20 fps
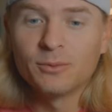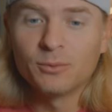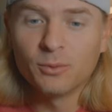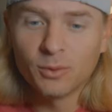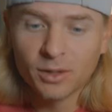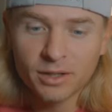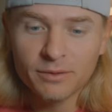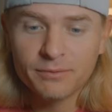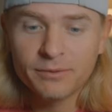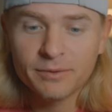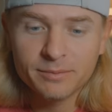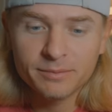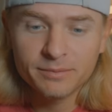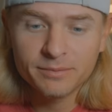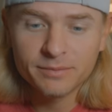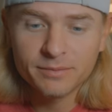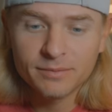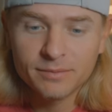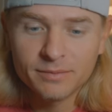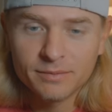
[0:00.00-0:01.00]
One of them
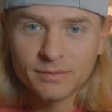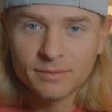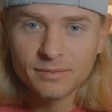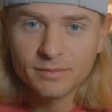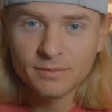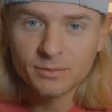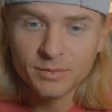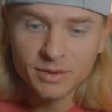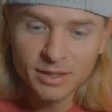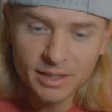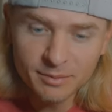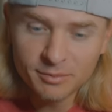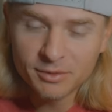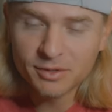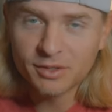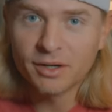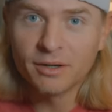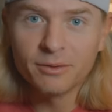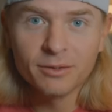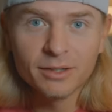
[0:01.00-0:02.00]
keeps
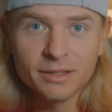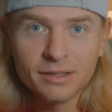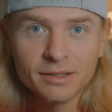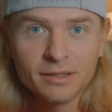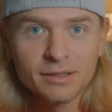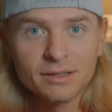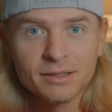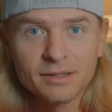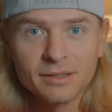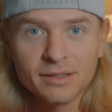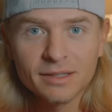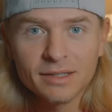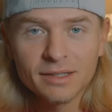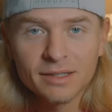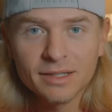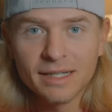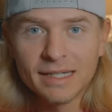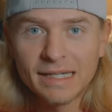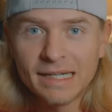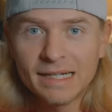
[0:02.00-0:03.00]
going
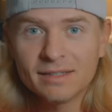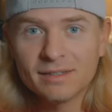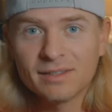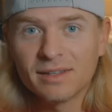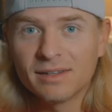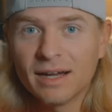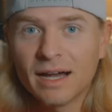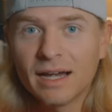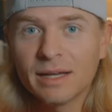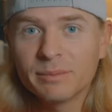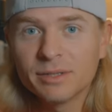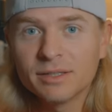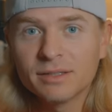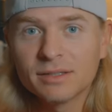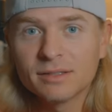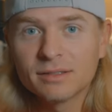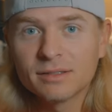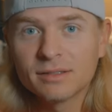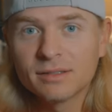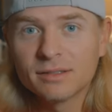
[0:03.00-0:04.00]
and hits the
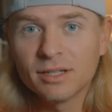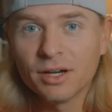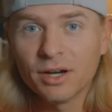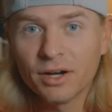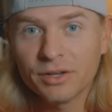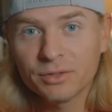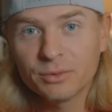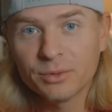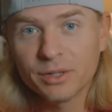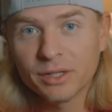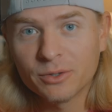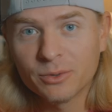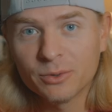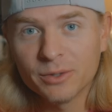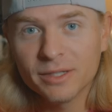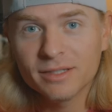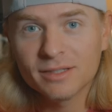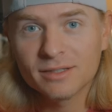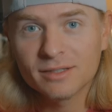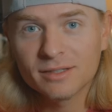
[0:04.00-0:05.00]
diamonds. The other one
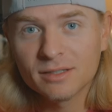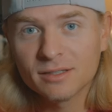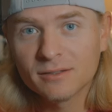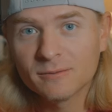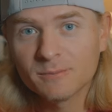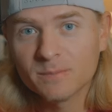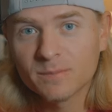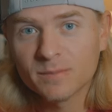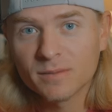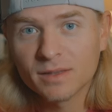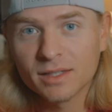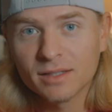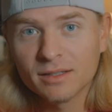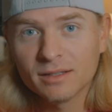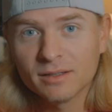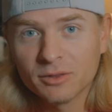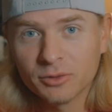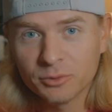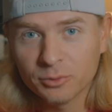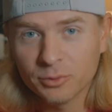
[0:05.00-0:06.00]
quits
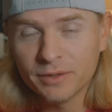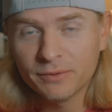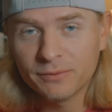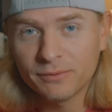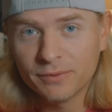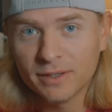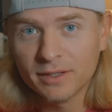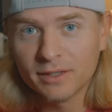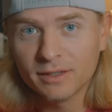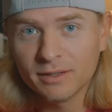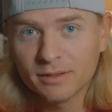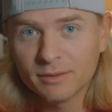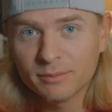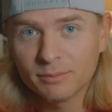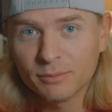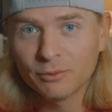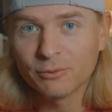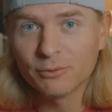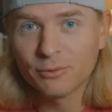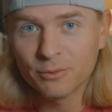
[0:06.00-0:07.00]
3 feet
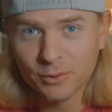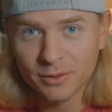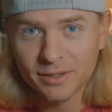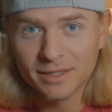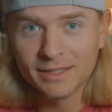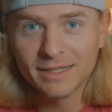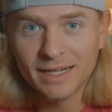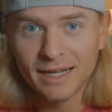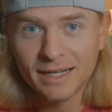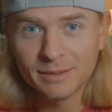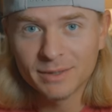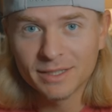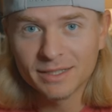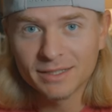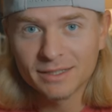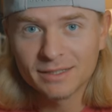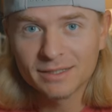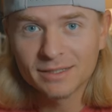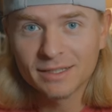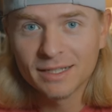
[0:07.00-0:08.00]
before the
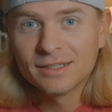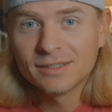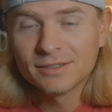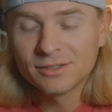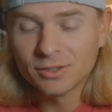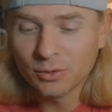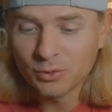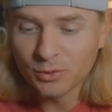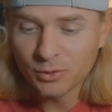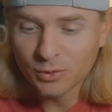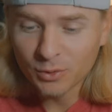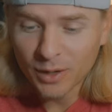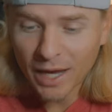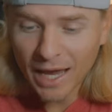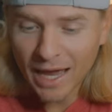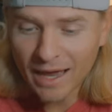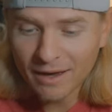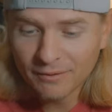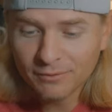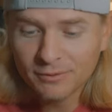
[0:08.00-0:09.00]
diamonds. So you
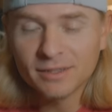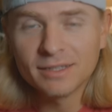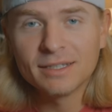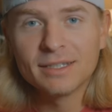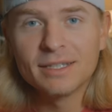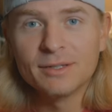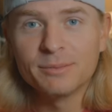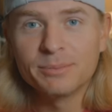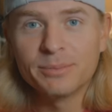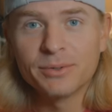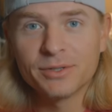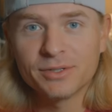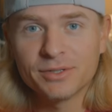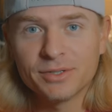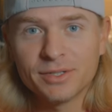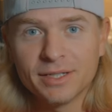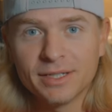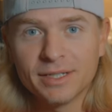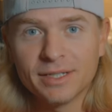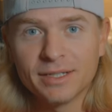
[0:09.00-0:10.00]
have to keep
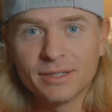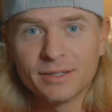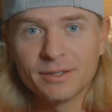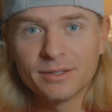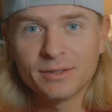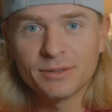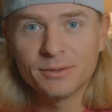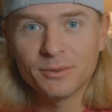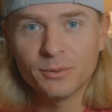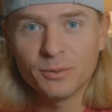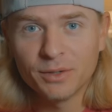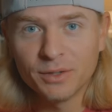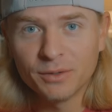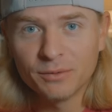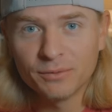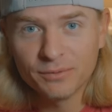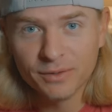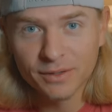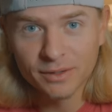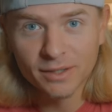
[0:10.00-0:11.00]
pushing when you
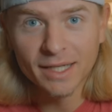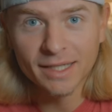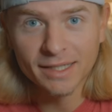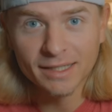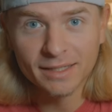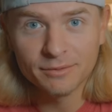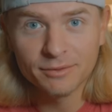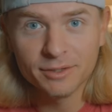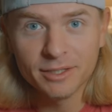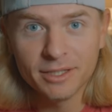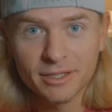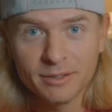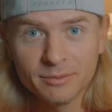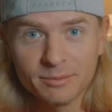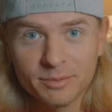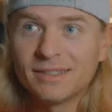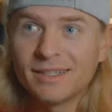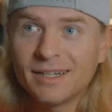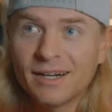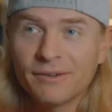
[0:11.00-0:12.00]
feel like giving
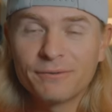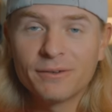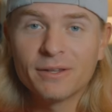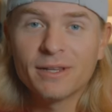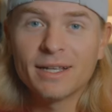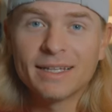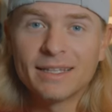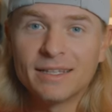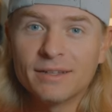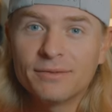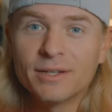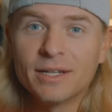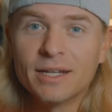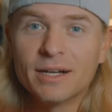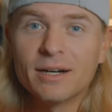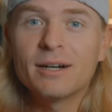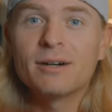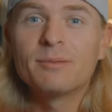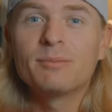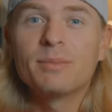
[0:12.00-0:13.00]
up. Did I feel like giving
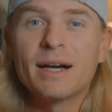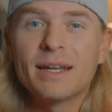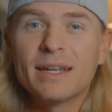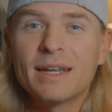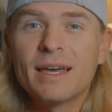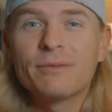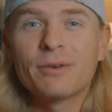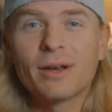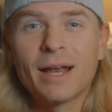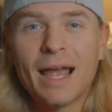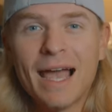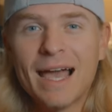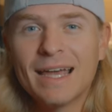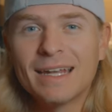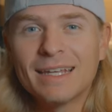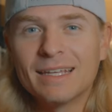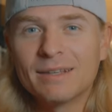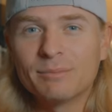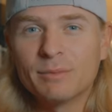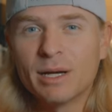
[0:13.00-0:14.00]
up? I never had
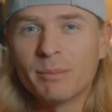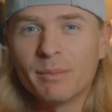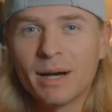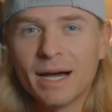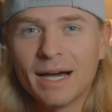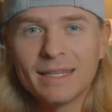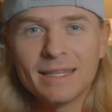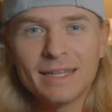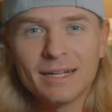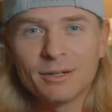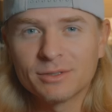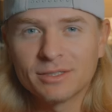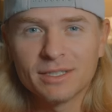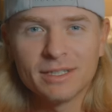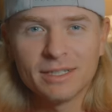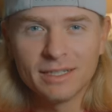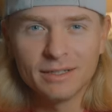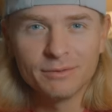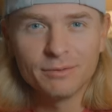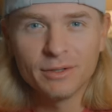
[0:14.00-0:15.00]
it in my mind that I was
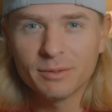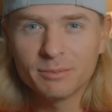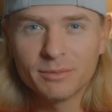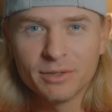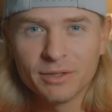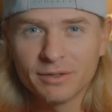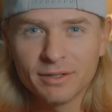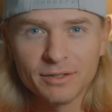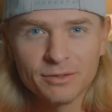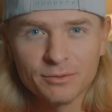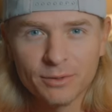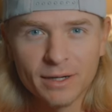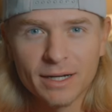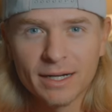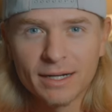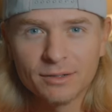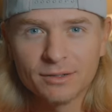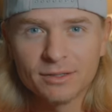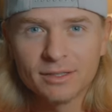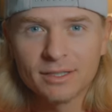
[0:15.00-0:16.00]
gonna give up during this
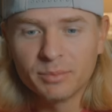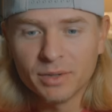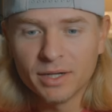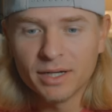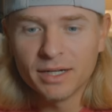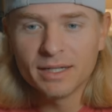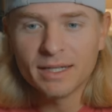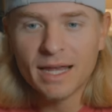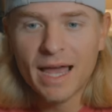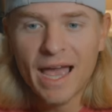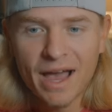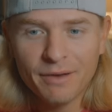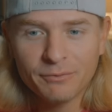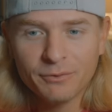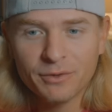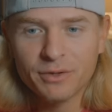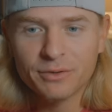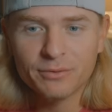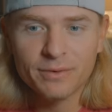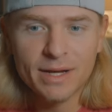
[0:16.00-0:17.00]
round. But
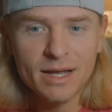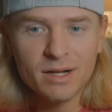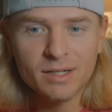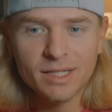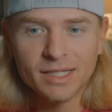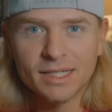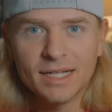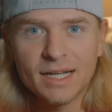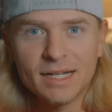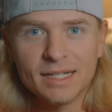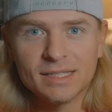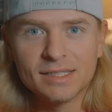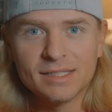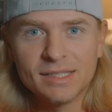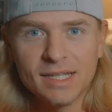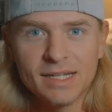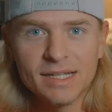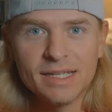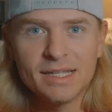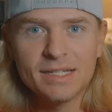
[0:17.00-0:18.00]
after the round, it kind of
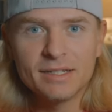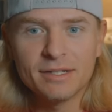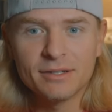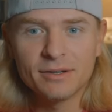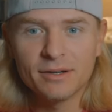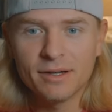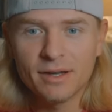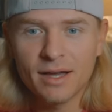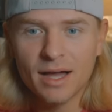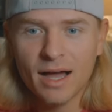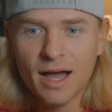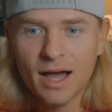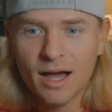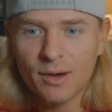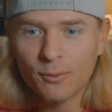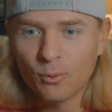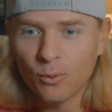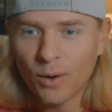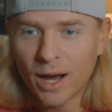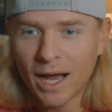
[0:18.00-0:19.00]
set in to,
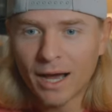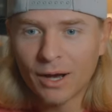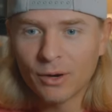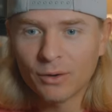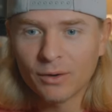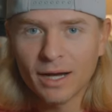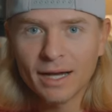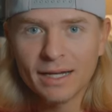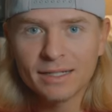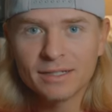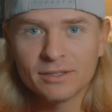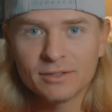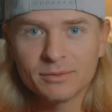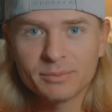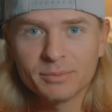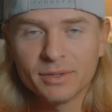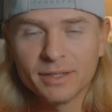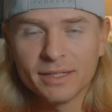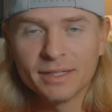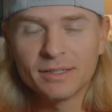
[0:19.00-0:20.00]
wow, I
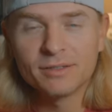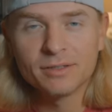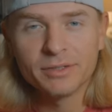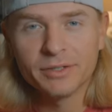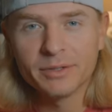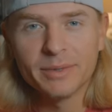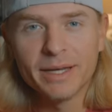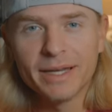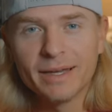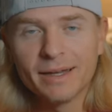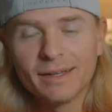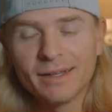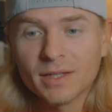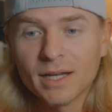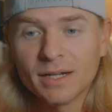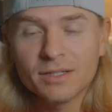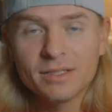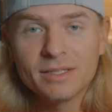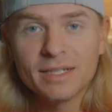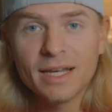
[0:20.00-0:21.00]
just played so bad.
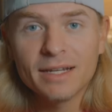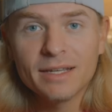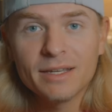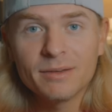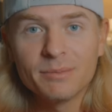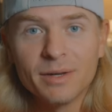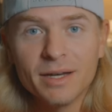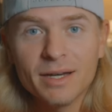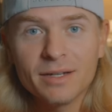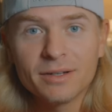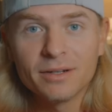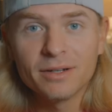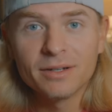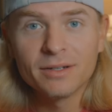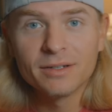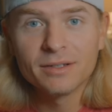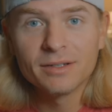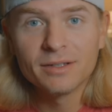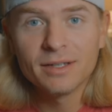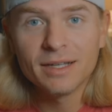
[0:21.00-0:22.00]
I just gotta get better.
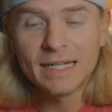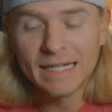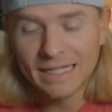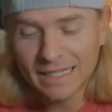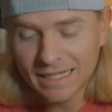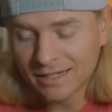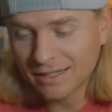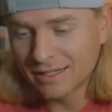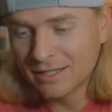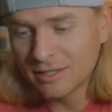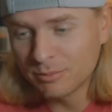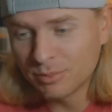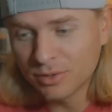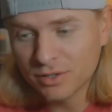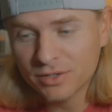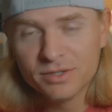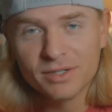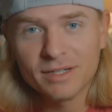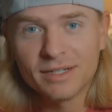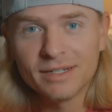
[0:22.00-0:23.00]
And I gotta keep
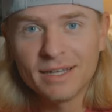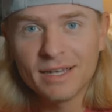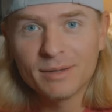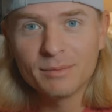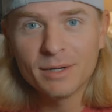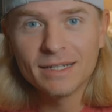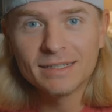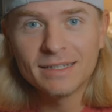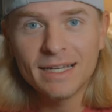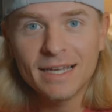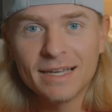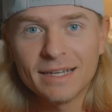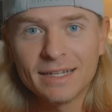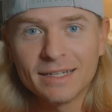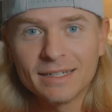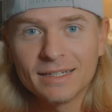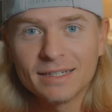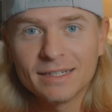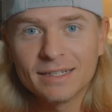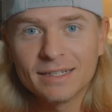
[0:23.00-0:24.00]
pushing day by day.